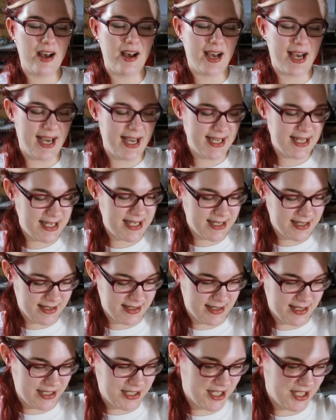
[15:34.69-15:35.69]
I
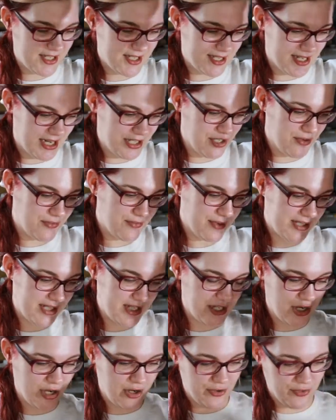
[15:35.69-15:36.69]
don't really
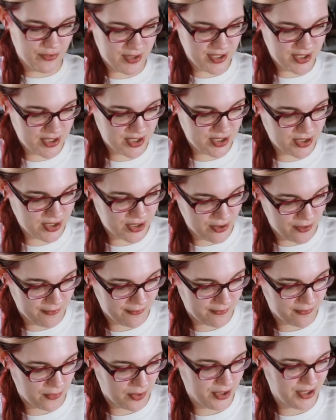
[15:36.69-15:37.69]
know. So
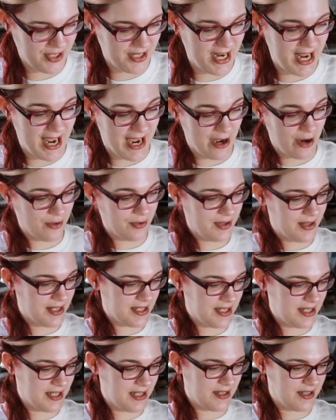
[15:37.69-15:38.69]
for now,
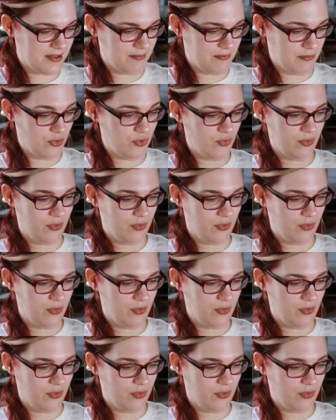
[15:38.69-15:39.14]
this is, ooh,